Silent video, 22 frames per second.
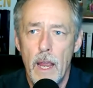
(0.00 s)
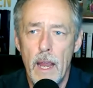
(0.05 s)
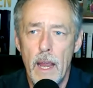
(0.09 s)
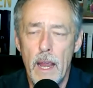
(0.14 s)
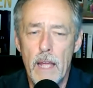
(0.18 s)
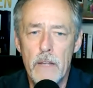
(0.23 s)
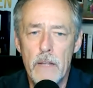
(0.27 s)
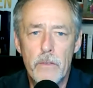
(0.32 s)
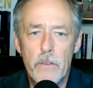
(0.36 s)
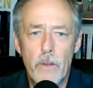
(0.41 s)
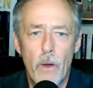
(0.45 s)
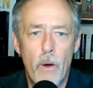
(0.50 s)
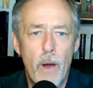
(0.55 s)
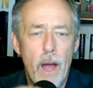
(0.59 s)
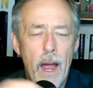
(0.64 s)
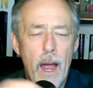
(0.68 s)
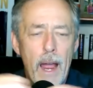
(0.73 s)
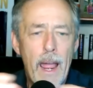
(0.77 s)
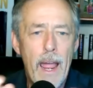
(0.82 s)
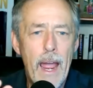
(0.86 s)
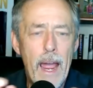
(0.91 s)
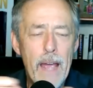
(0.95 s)
And so
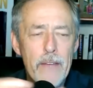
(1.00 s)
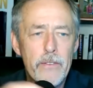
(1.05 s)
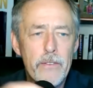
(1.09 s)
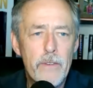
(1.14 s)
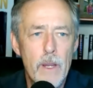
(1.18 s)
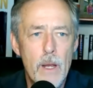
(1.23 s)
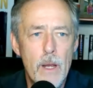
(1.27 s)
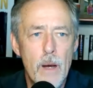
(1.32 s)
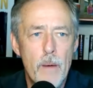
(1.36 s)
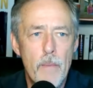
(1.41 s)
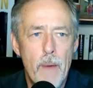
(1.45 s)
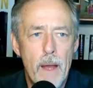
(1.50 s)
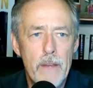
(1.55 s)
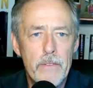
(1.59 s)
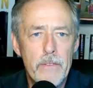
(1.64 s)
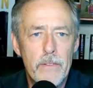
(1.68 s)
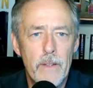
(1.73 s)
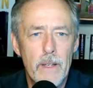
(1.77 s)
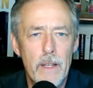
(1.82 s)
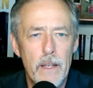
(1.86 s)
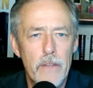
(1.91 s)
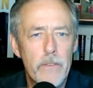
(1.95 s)
I asked him, I
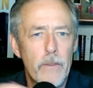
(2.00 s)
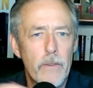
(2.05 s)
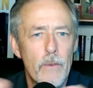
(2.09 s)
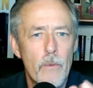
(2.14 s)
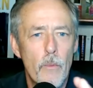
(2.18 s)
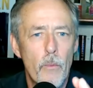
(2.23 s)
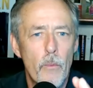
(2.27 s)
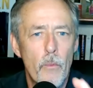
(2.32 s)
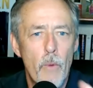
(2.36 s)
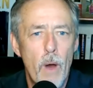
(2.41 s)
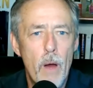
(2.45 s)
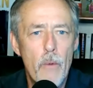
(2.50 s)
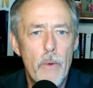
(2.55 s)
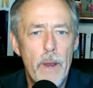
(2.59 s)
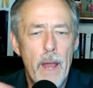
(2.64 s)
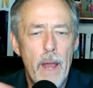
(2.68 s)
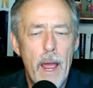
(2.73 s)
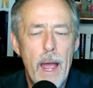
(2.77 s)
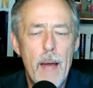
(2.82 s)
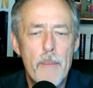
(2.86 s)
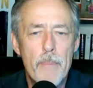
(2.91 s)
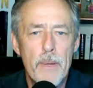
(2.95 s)
said, listen, what
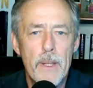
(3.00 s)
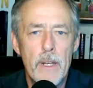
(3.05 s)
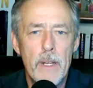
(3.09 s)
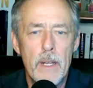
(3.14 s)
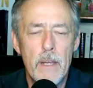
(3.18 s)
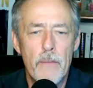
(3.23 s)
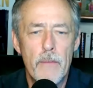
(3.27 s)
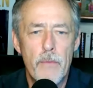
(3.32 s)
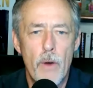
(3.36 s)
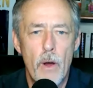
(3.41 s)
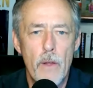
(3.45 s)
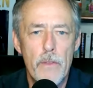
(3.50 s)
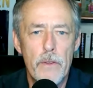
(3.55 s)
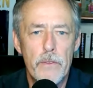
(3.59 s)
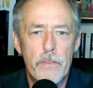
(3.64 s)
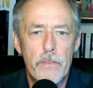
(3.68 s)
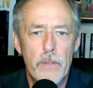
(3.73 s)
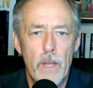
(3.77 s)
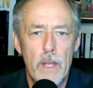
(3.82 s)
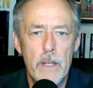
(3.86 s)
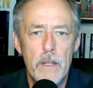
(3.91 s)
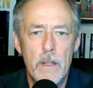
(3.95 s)
would happen if all of a
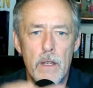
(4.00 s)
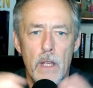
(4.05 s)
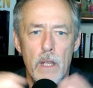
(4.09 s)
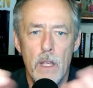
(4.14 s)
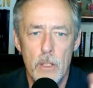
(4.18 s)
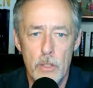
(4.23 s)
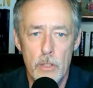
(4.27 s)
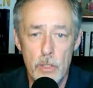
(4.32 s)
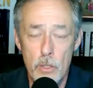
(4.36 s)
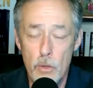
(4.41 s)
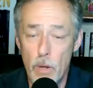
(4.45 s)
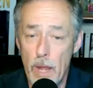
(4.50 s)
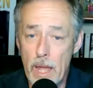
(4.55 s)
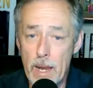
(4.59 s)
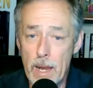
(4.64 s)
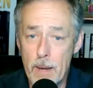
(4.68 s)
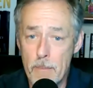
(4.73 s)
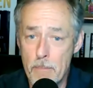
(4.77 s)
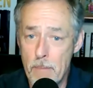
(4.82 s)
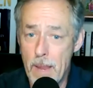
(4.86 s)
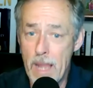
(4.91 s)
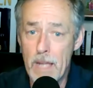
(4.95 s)
sudden you had
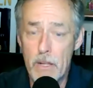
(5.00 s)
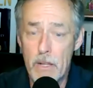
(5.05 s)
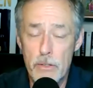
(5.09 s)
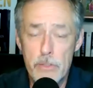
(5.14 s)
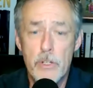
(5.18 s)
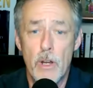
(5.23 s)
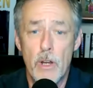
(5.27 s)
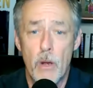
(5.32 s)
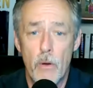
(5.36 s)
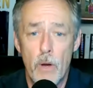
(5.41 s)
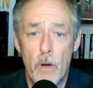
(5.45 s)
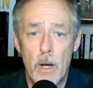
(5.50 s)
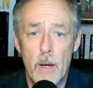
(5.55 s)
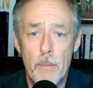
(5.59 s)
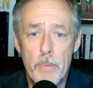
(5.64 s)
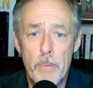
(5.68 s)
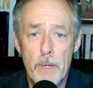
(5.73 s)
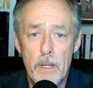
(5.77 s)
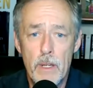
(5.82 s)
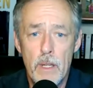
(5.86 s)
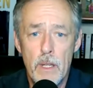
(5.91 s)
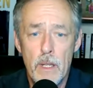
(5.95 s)
a male show
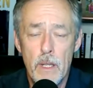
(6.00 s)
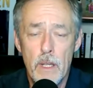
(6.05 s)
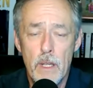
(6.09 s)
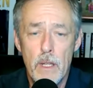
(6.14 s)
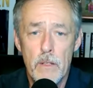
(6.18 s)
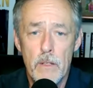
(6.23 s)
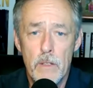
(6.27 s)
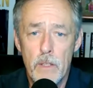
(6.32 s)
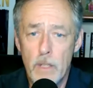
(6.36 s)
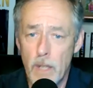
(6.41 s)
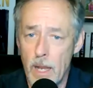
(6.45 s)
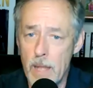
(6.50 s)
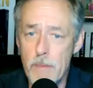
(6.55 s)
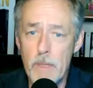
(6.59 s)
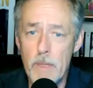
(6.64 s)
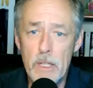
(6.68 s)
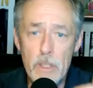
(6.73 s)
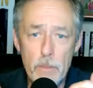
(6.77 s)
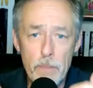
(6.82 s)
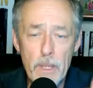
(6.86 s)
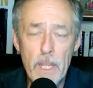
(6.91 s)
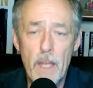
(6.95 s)
up
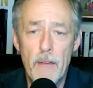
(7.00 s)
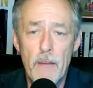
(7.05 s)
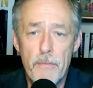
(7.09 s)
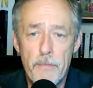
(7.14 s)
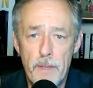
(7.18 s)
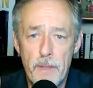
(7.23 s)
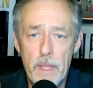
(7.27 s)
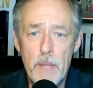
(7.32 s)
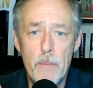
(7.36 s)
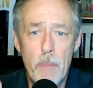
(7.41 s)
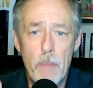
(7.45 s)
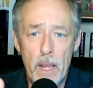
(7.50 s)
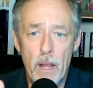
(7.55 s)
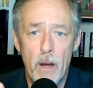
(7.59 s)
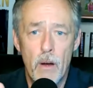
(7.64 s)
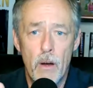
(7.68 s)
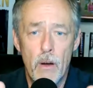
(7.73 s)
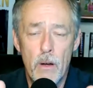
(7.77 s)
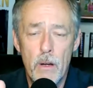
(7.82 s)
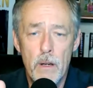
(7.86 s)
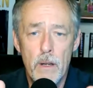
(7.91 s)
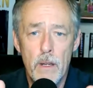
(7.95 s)
claiming to be a
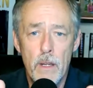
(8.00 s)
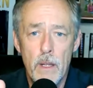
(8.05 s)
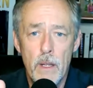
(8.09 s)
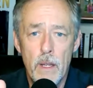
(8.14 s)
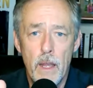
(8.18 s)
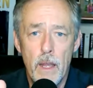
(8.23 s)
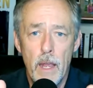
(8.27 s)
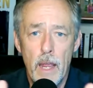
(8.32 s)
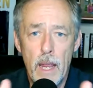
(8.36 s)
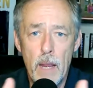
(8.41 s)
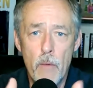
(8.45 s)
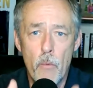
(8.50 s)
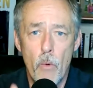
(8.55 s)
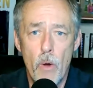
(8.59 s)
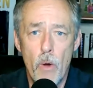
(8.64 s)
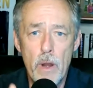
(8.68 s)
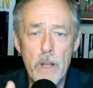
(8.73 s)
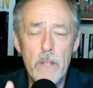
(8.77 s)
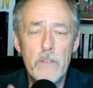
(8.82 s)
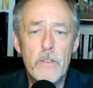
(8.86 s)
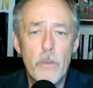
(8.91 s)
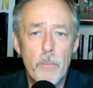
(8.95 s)
female and
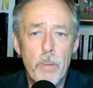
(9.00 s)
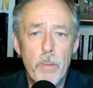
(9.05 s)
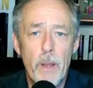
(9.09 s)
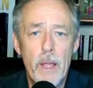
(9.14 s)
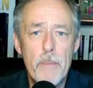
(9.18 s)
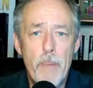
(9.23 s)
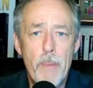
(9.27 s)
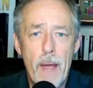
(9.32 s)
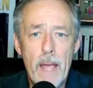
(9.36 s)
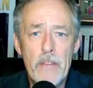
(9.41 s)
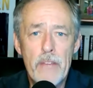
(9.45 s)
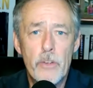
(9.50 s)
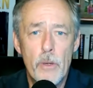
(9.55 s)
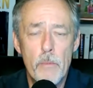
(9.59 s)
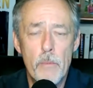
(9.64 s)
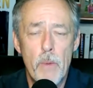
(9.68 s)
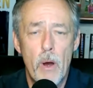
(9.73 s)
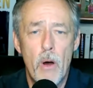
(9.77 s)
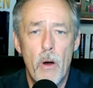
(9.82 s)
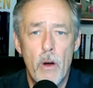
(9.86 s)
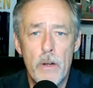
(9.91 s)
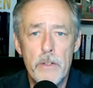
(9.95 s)
wanted to play
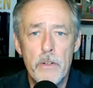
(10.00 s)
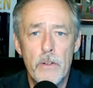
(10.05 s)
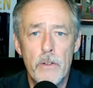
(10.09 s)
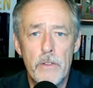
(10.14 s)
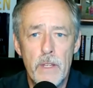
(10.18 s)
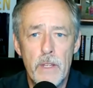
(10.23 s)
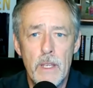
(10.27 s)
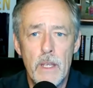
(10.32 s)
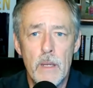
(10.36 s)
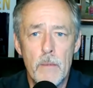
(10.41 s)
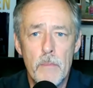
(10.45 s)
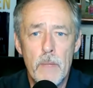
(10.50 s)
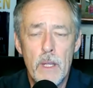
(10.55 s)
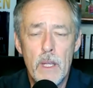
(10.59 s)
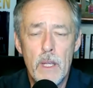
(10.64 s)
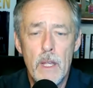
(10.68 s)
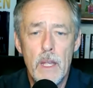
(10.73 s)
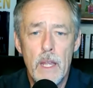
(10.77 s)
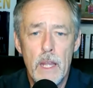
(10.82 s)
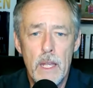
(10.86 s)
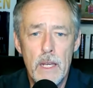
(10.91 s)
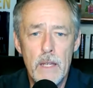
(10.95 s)
basketball on your team?
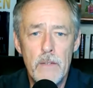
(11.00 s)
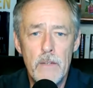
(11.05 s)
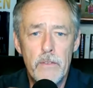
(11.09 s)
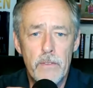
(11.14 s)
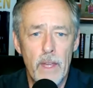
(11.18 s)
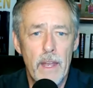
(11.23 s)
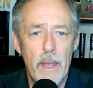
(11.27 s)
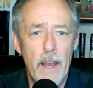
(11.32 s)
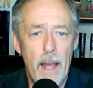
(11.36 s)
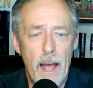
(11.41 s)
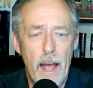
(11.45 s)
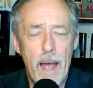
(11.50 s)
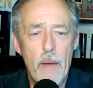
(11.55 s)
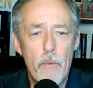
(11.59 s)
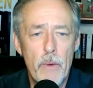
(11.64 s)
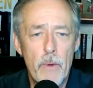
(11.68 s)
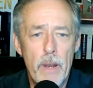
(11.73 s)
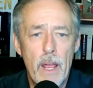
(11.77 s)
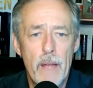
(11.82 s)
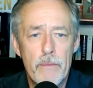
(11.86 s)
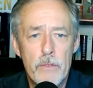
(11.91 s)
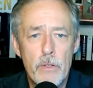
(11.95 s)
And he said, I
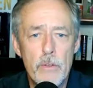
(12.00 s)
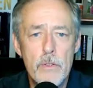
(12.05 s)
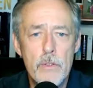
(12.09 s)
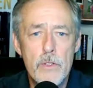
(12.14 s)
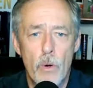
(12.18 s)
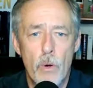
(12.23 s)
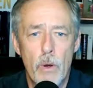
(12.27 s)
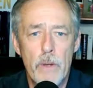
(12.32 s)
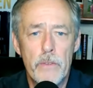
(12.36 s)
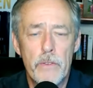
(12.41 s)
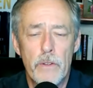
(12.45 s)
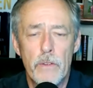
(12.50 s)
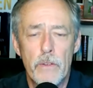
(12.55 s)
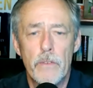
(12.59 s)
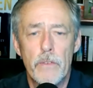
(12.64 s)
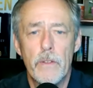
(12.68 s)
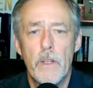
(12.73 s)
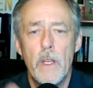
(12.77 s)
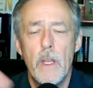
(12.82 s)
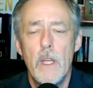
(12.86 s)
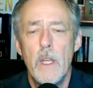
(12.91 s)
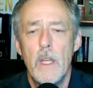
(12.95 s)
would have two
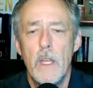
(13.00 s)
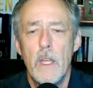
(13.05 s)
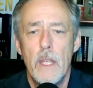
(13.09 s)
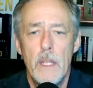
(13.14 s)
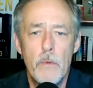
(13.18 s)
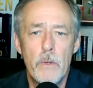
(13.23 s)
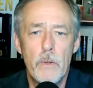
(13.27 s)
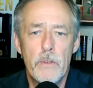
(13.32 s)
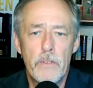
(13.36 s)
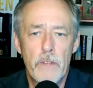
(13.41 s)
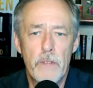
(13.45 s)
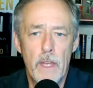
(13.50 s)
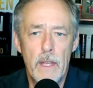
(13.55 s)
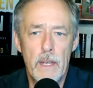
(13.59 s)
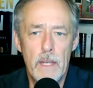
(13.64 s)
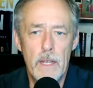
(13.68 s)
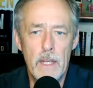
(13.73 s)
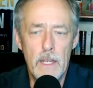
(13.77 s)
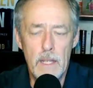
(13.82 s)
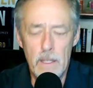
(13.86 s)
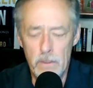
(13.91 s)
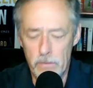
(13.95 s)
choices. He
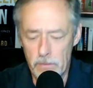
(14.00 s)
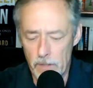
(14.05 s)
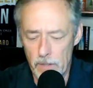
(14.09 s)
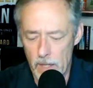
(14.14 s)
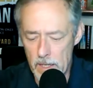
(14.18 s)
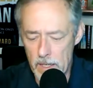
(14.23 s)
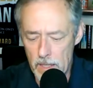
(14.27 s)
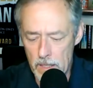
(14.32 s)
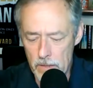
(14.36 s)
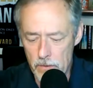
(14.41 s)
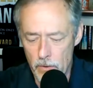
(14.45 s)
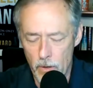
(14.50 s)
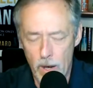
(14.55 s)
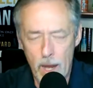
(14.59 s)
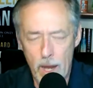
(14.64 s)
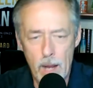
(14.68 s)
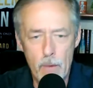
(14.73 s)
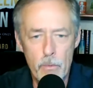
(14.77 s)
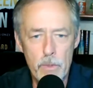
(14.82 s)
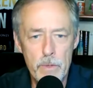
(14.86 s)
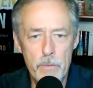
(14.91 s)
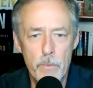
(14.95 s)
said either
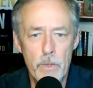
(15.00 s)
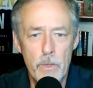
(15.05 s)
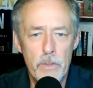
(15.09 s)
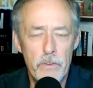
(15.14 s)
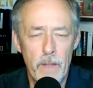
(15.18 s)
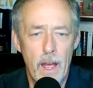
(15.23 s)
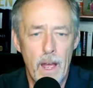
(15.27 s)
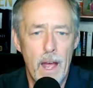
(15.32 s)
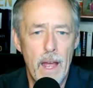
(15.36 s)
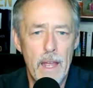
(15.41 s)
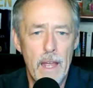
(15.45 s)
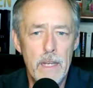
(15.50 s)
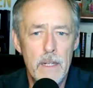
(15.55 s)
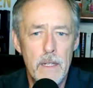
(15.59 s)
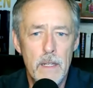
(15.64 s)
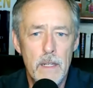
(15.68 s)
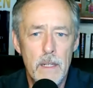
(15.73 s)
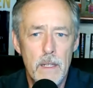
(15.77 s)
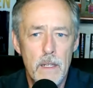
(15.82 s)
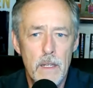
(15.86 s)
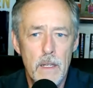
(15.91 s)
I would resign